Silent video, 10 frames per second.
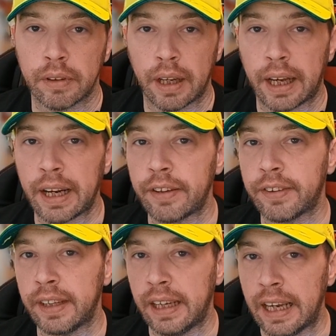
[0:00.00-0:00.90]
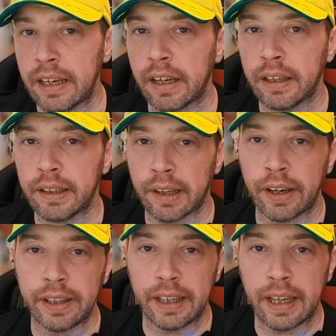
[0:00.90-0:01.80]
and as the inner
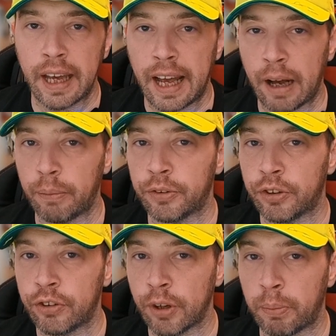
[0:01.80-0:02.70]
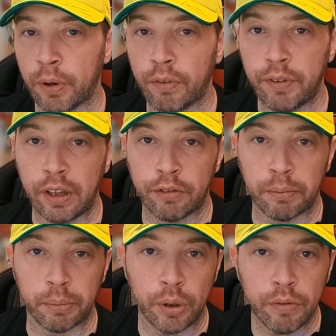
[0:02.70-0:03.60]
lining helps to stop your feet
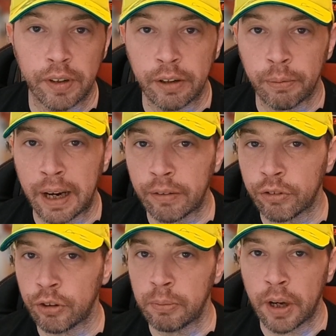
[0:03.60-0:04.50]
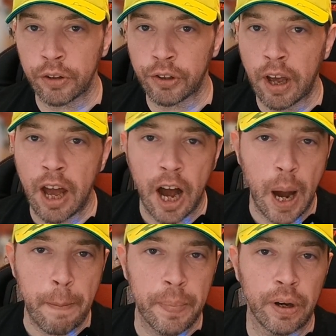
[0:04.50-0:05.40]
from moving around too much,
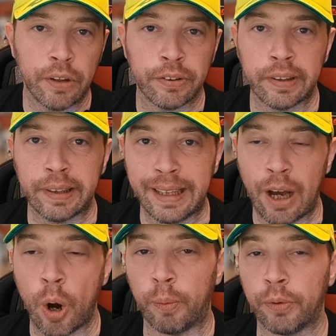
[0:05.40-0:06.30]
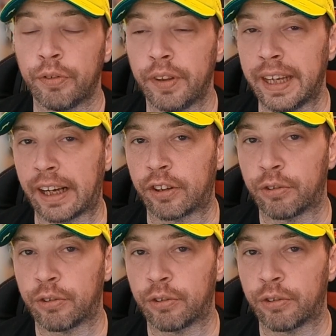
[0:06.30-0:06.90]
I personally opt for the extra